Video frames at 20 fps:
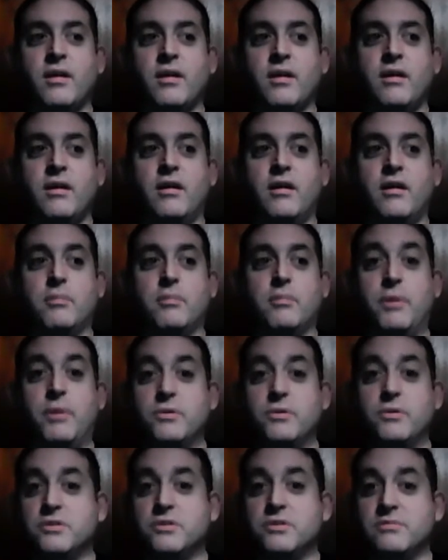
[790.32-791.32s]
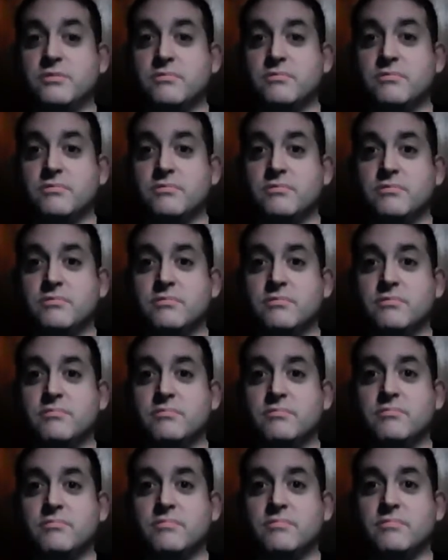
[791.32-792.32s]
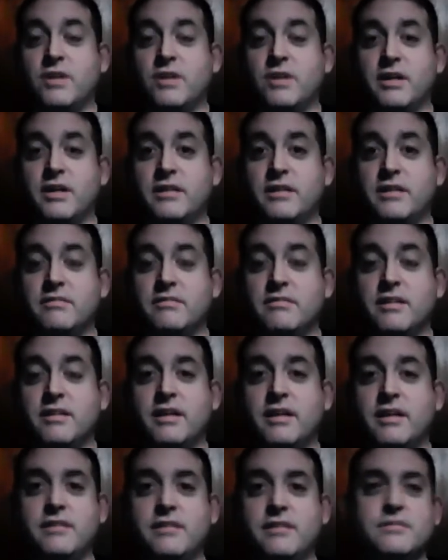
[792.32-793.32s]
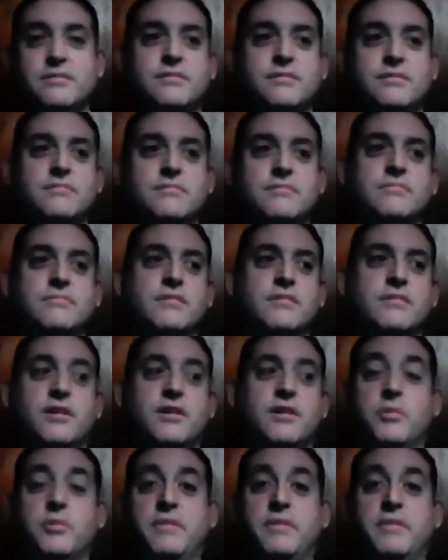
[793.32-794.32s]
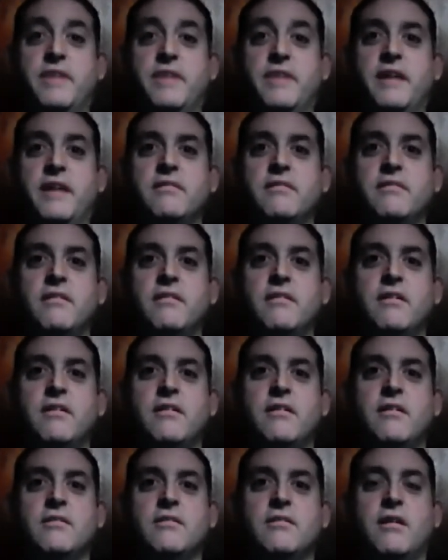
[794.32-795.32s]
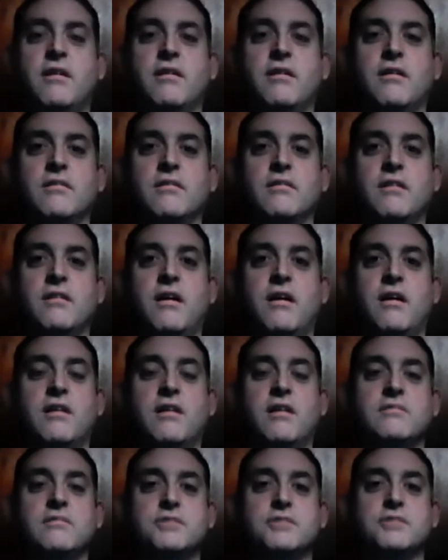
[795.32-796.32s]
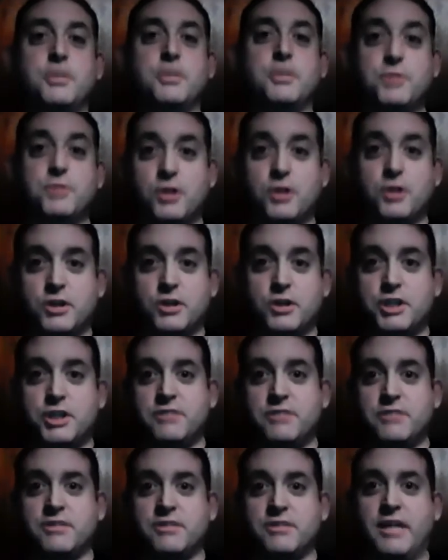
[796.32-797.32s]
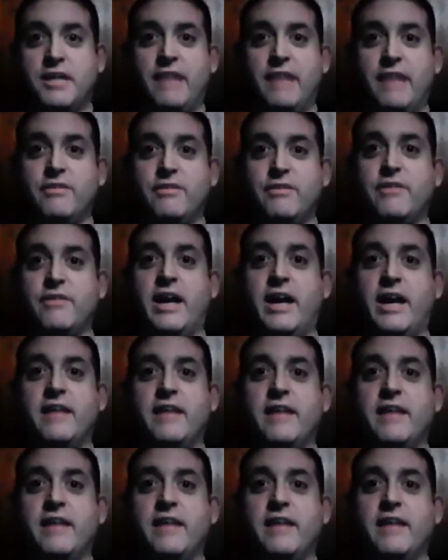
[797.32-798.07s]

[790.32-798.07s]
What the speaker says: our bosun, Nugget, he's an Army vet, our ship surgeon's a Navy vet,